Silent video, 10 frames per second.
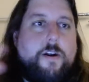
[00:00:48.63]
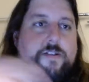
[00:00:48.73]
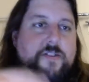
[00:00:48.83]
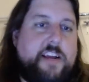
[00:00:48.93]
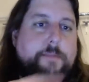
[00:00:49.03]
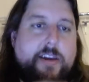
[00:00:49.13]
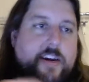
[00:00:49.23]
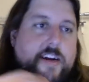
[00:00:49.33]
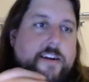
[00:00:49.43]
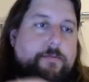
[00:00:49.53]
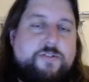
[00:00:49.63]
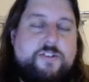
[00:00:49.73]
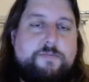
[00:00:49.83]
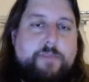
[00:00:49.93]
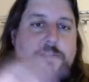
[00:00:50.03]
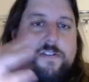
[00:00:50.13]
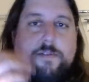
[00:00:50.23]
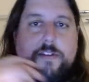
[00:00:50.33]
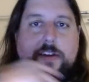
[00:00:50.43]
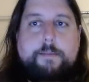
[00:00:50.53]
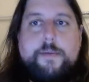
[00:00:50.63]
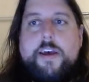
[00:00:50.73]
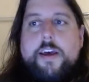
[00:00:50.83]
stayed behind and was just messing with them,